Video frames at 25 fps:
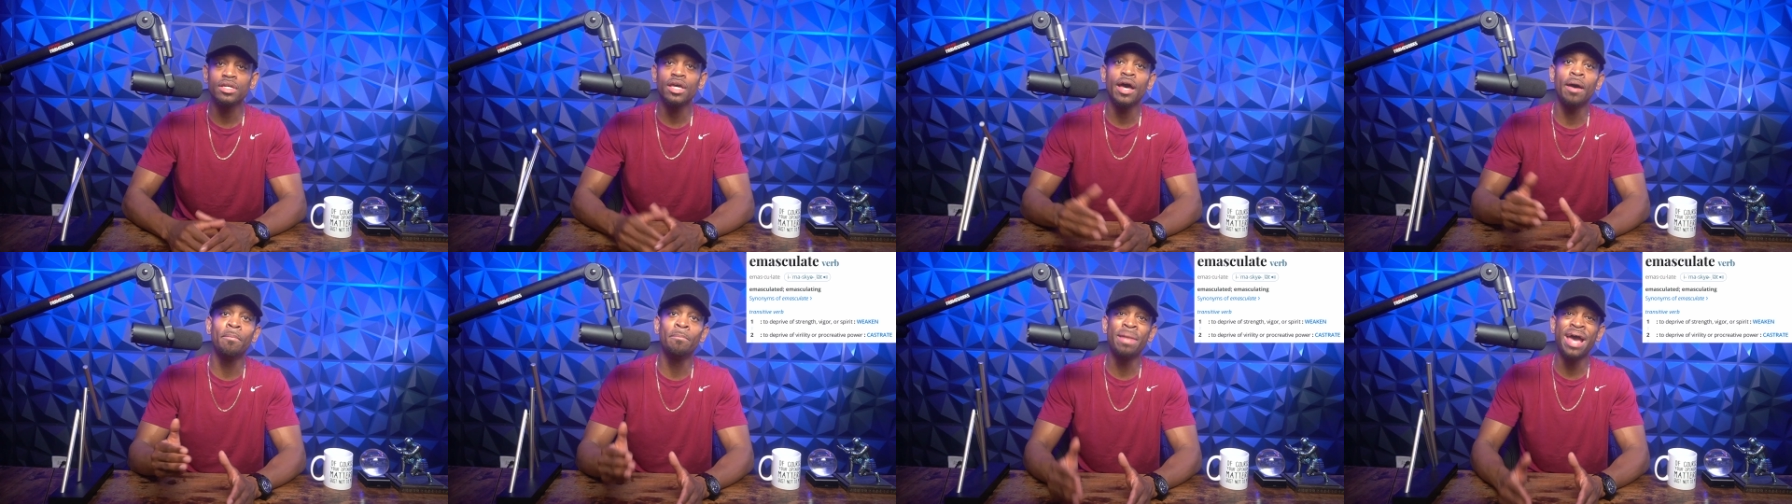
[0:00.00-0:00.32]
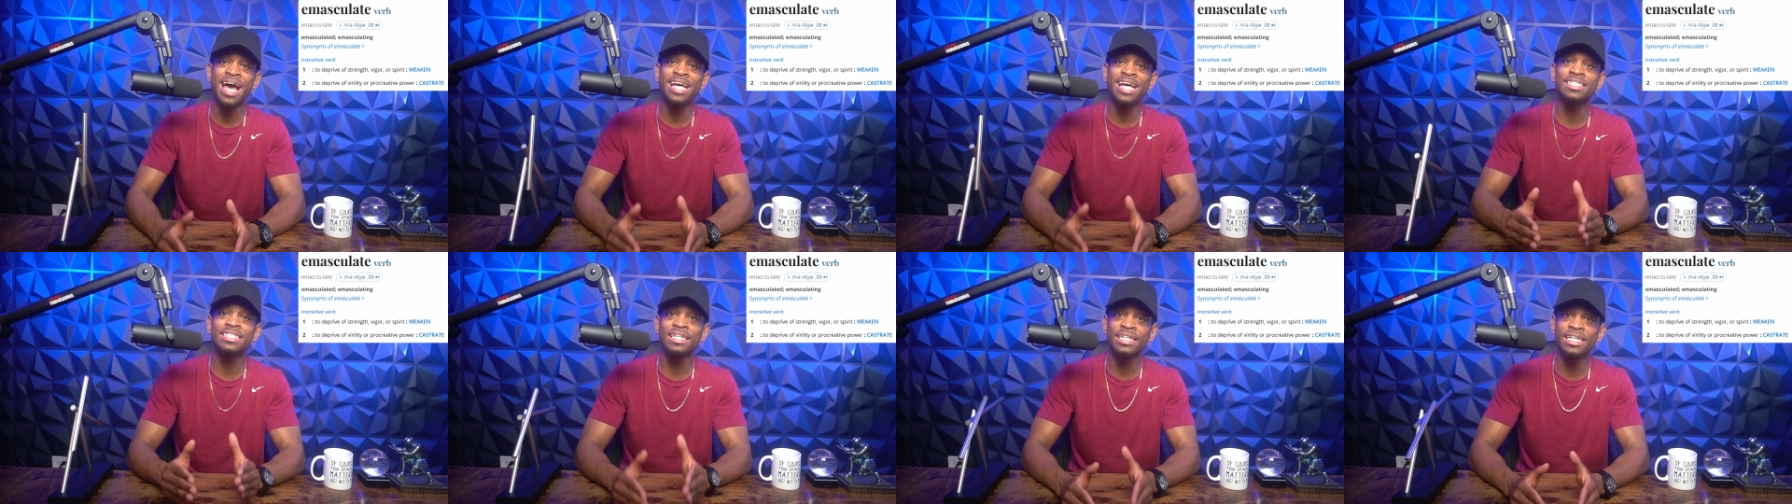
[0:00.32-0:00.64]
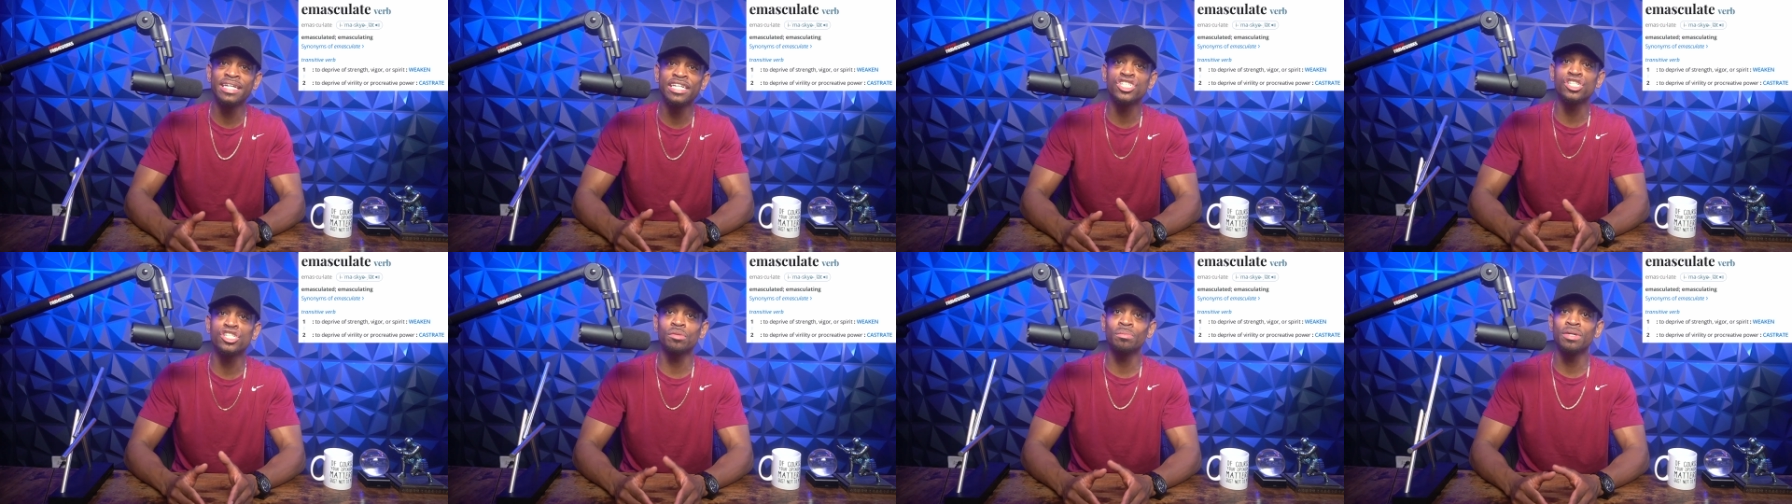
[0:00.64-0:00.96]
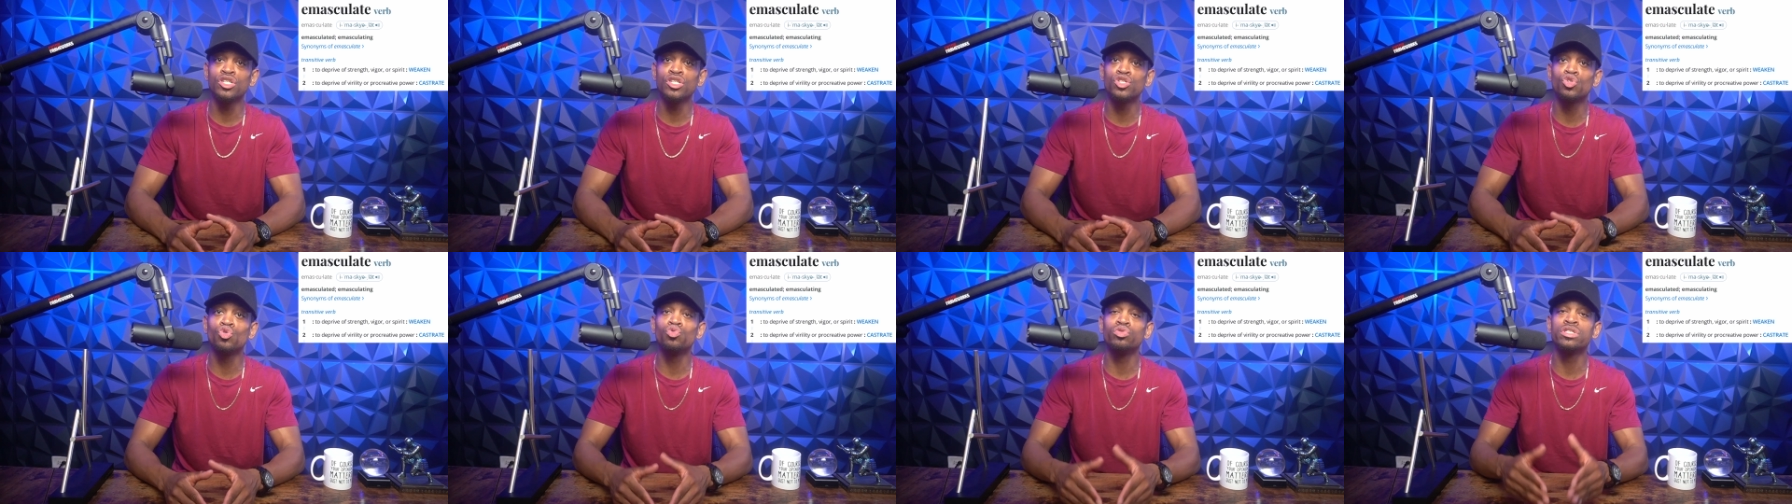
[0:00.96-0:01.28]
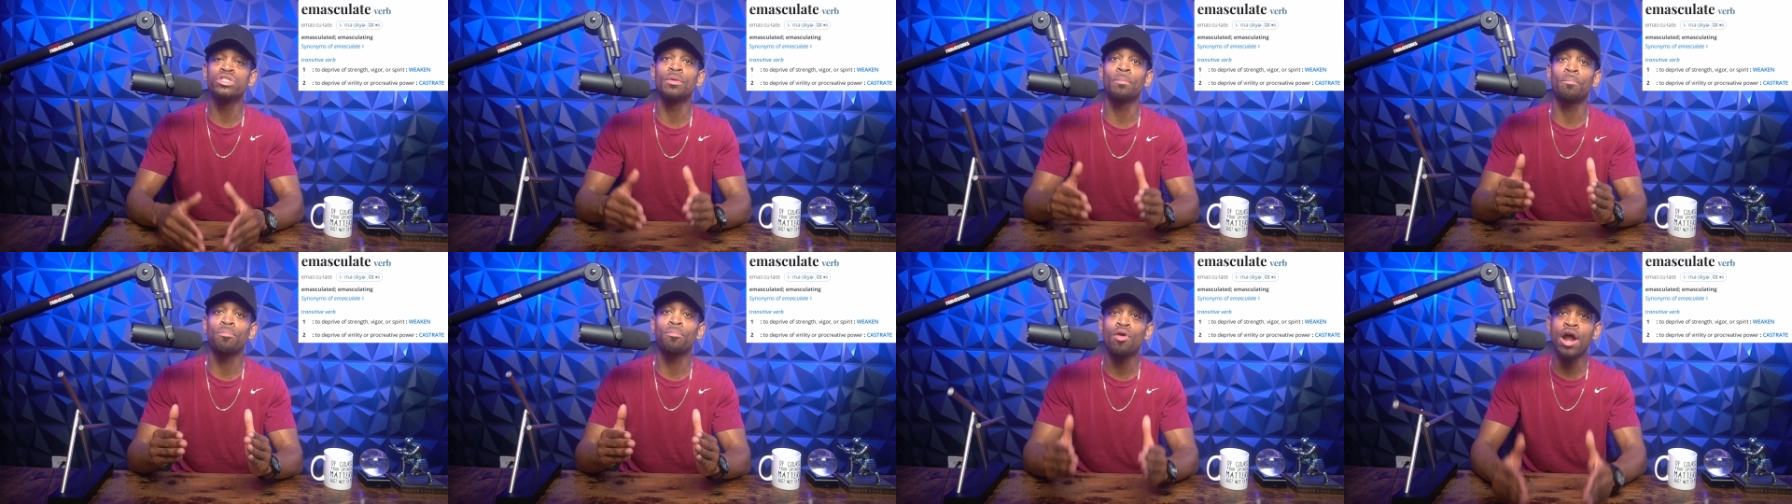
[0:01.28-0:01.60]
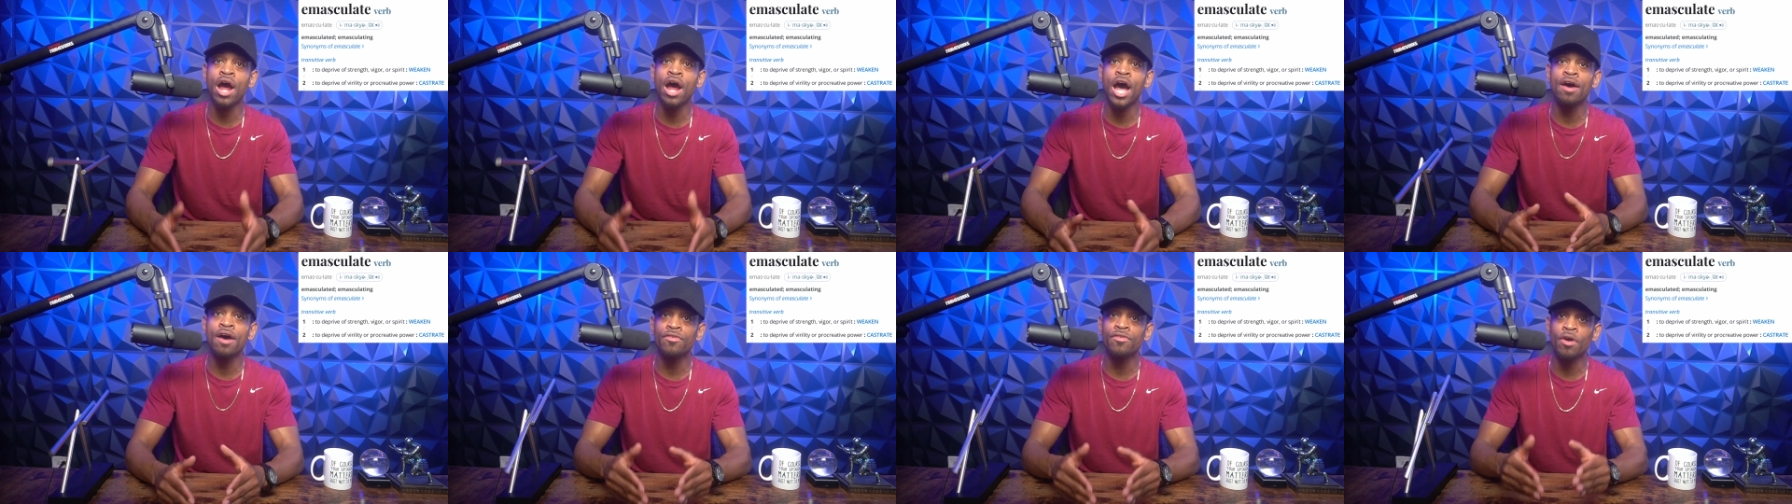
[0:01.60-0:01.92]
Emasculation means to
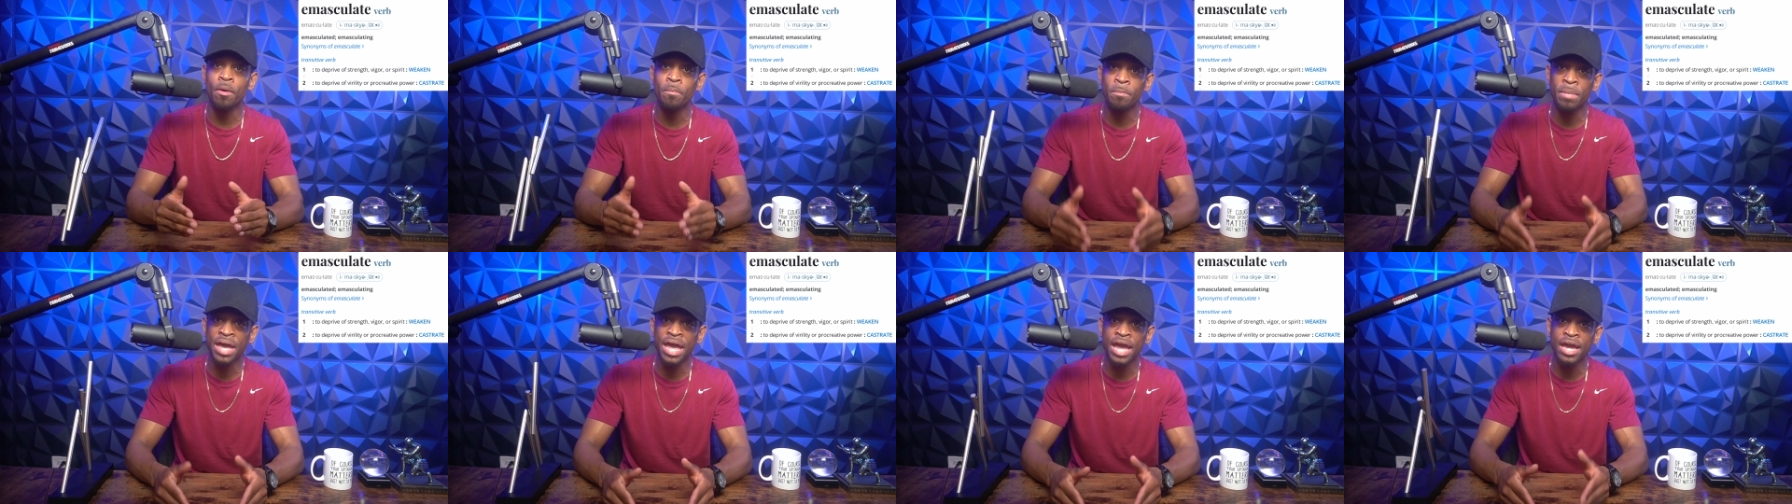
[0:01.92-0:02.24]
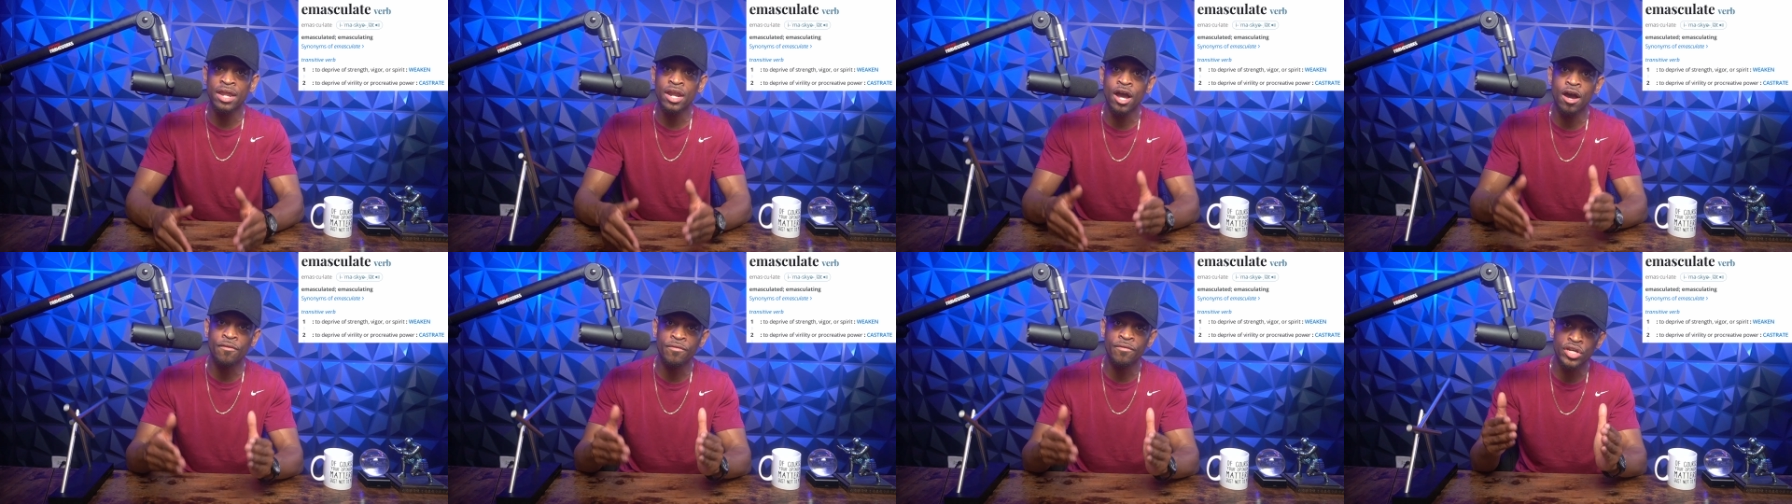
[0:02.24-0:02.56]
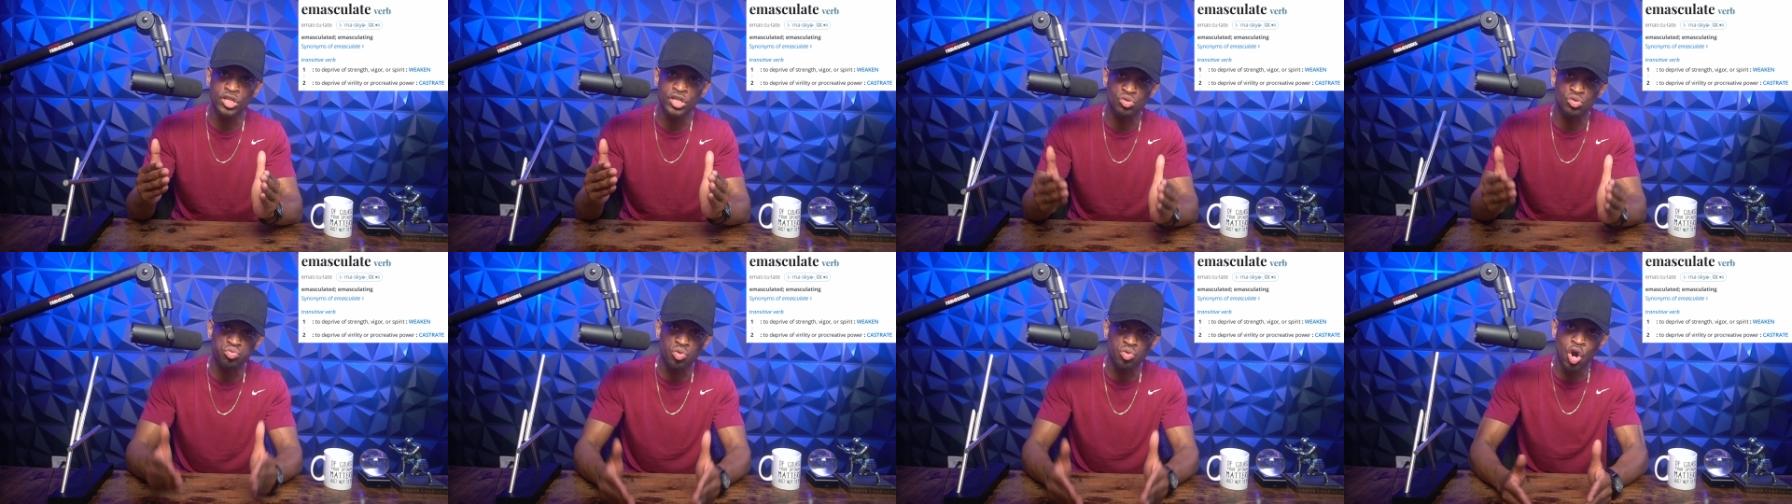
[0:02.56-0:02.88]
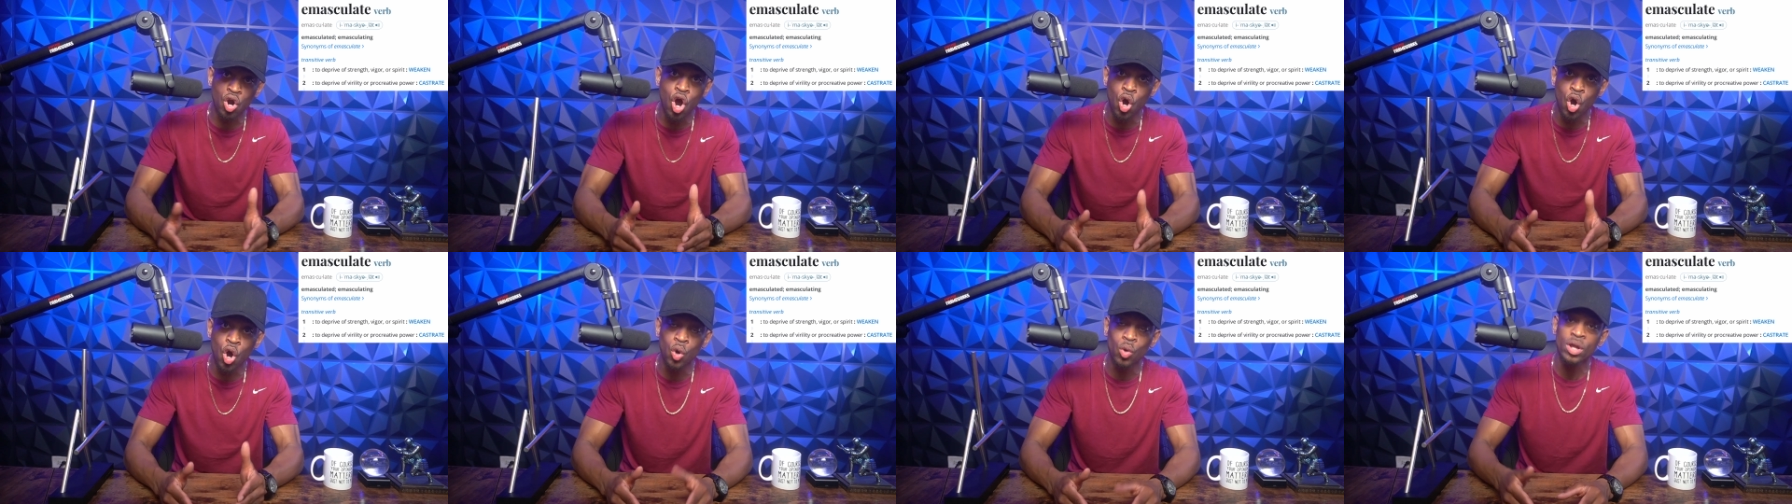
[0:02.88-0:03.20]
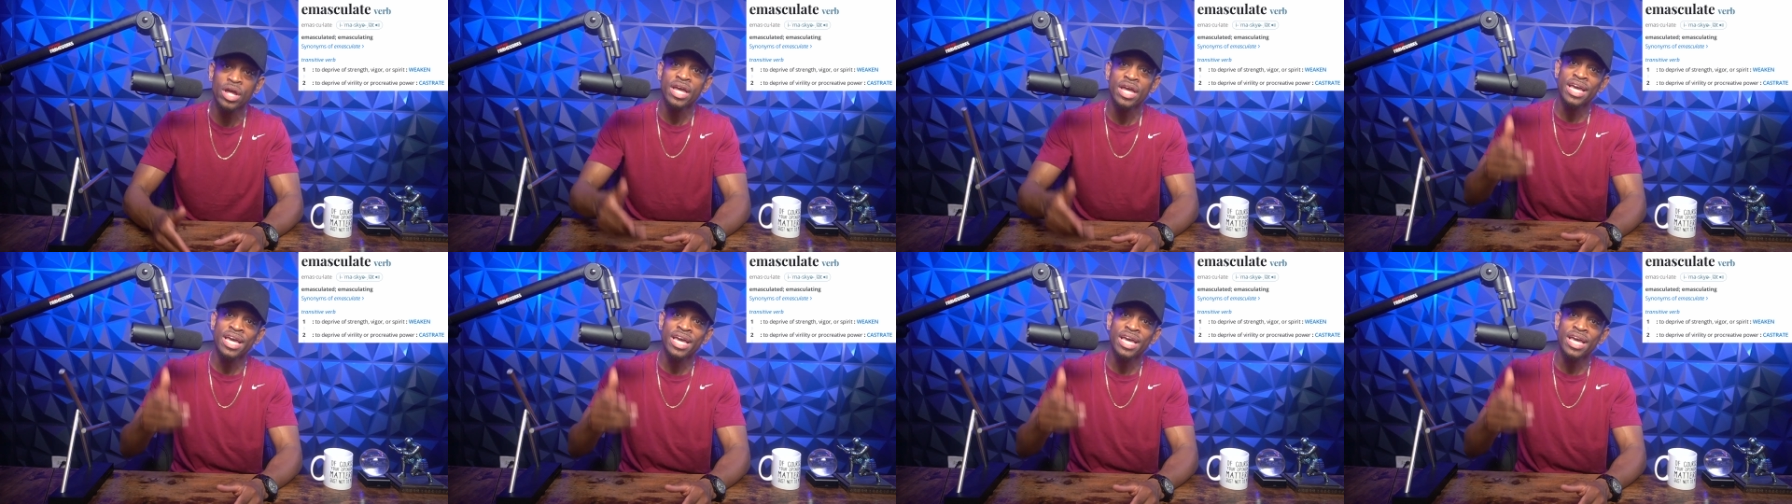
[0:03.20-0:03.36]
deprive a man of his role,